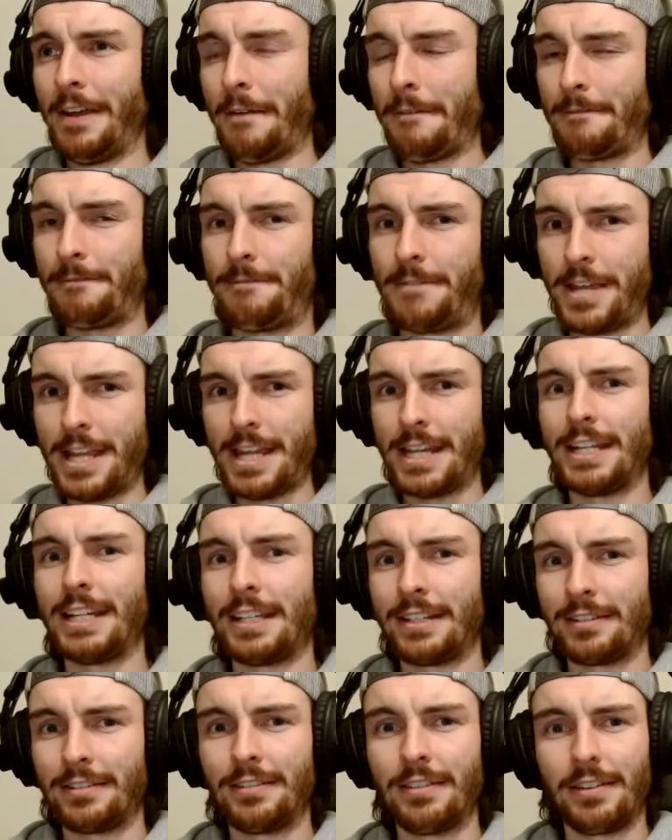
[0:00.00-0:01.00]

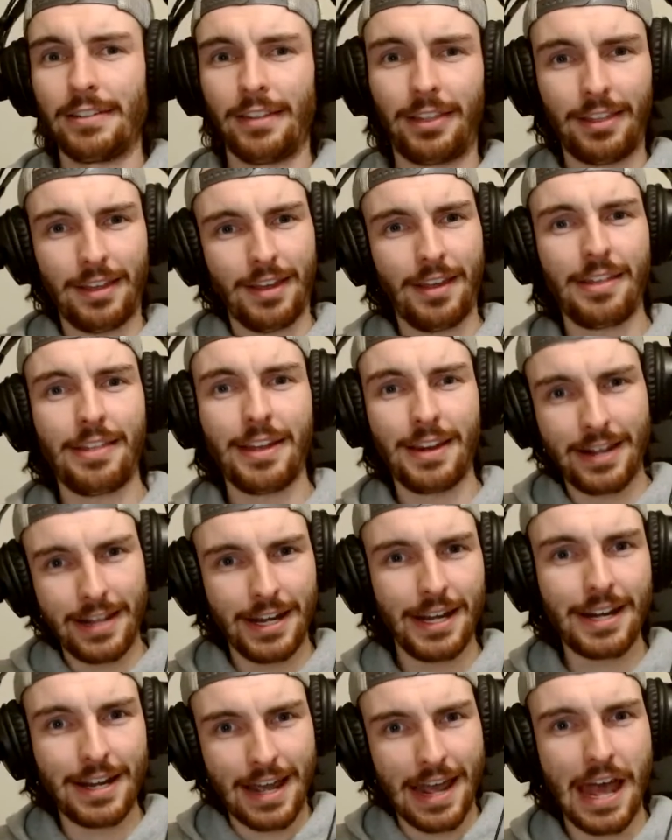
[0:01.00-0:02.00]
feeding the thing that
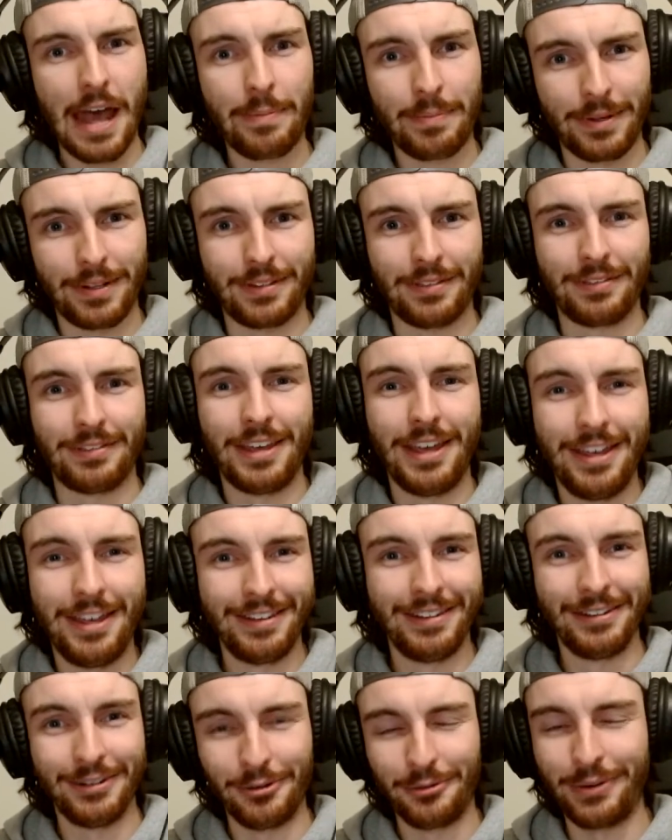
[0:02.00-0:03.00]
needed to happen
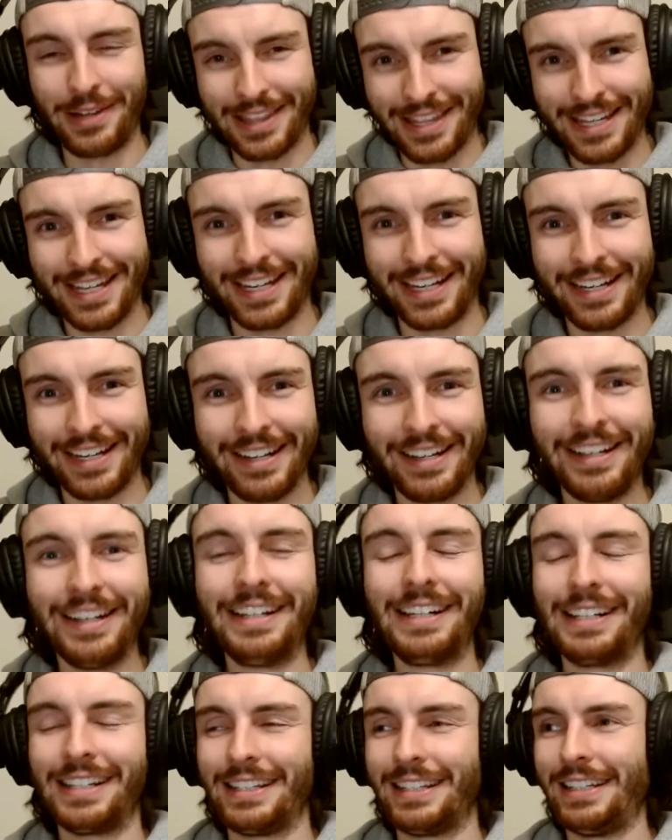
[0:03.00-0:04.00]
within it
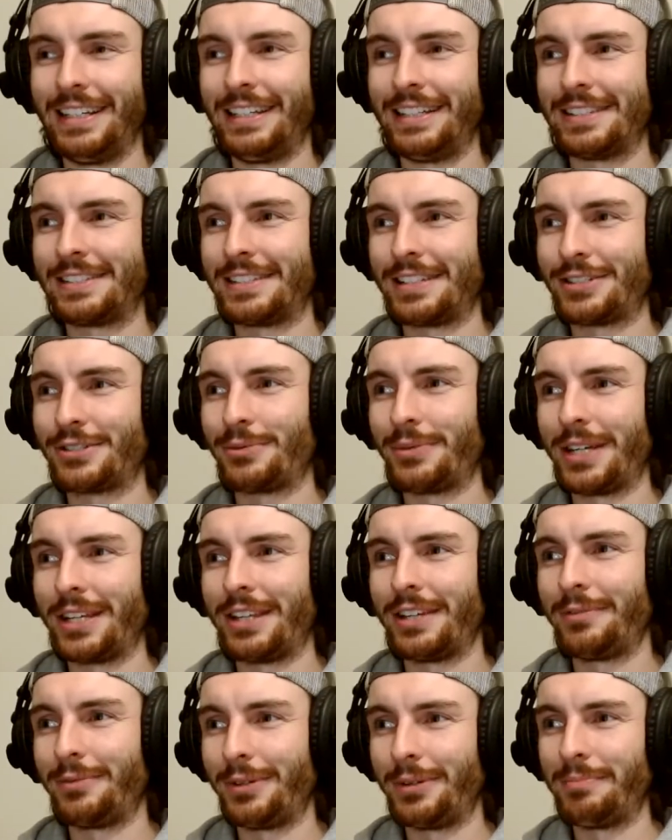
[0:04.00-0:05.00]
in such a way
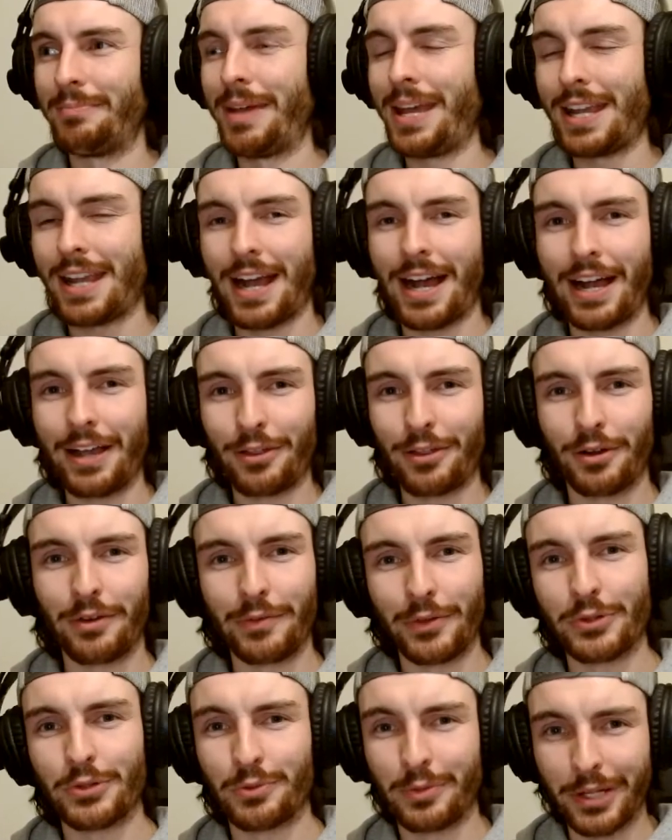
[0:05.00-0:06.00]
that would make either of
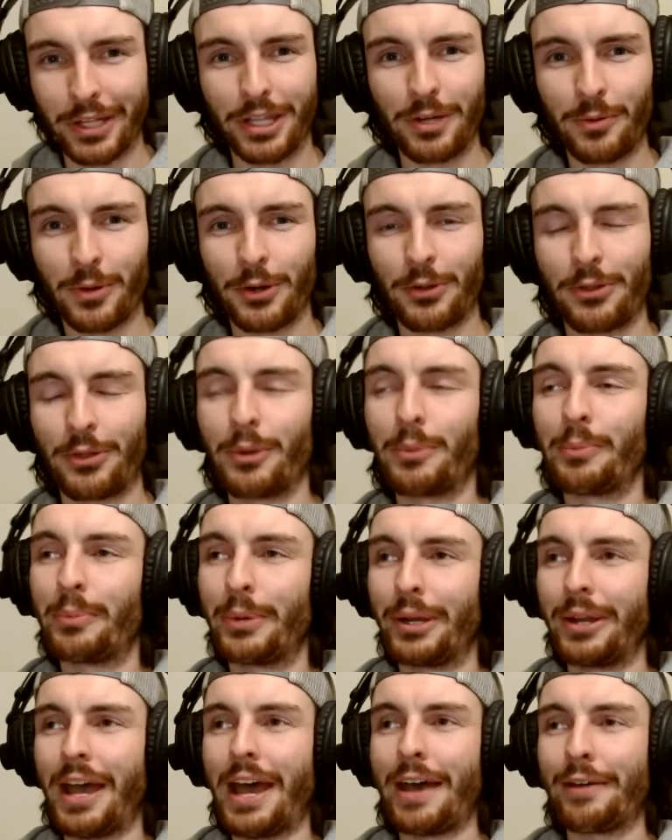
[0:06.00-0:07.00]
those really worth it.
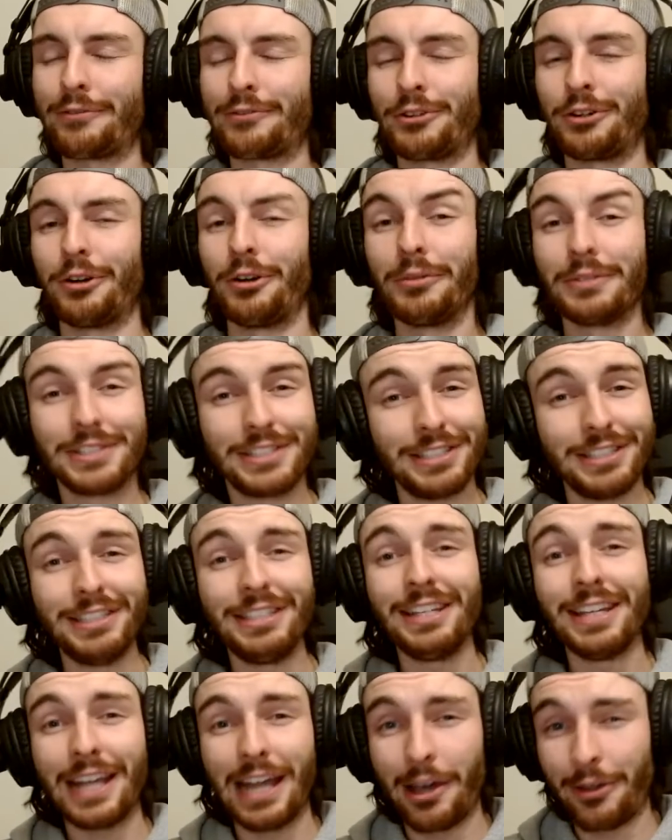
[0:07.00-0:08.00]
But after
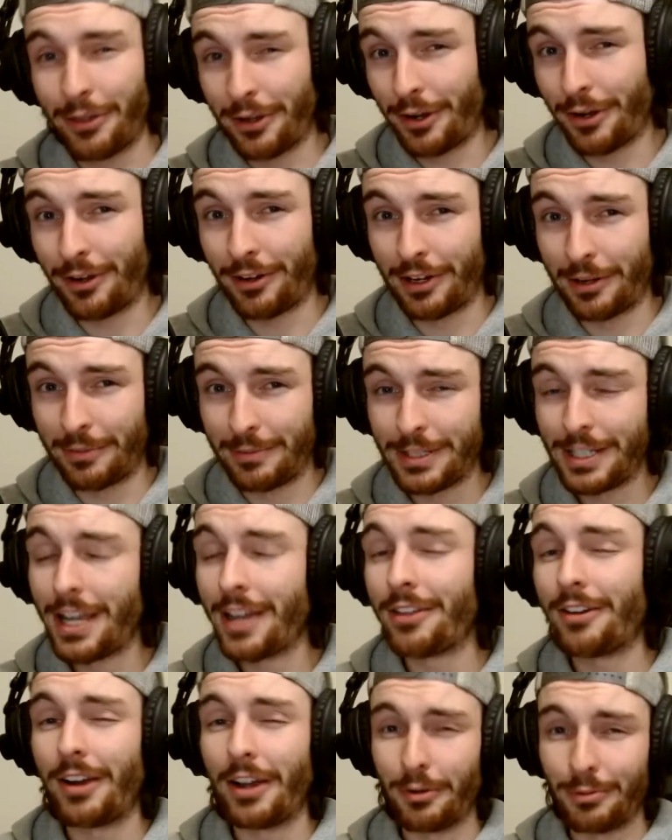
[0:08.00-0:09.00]
seeing how they all come
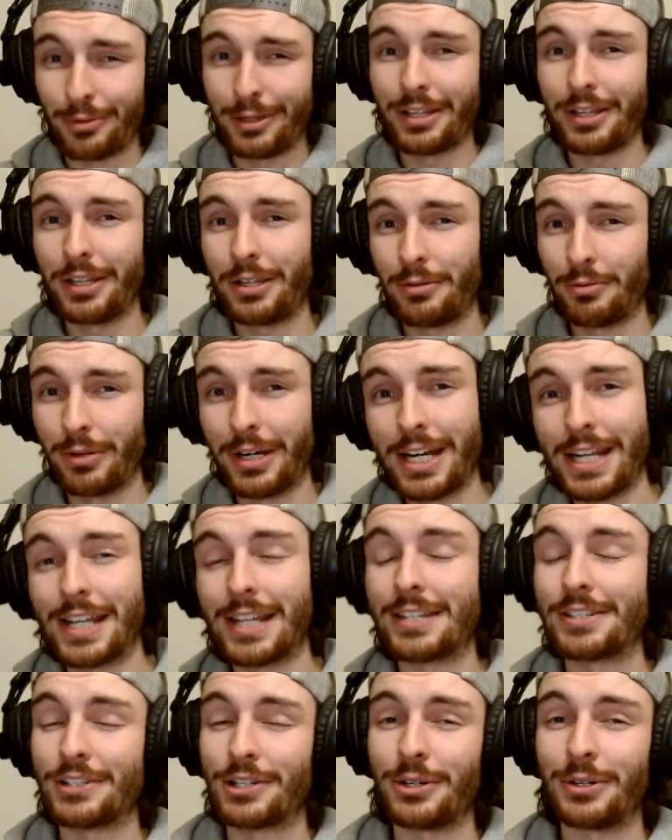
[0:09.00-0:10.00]
together and really reading it
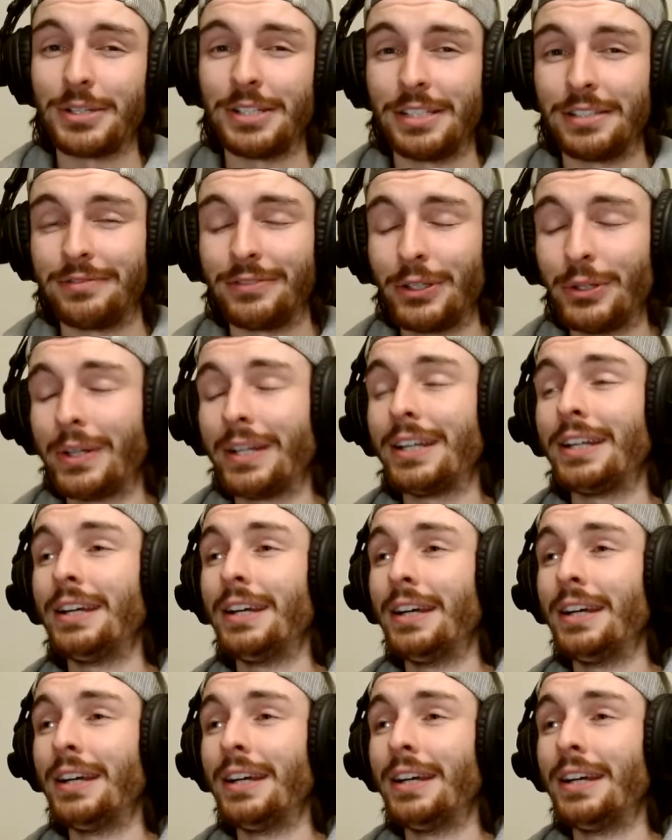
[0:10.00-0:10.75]
as a cohesive unit,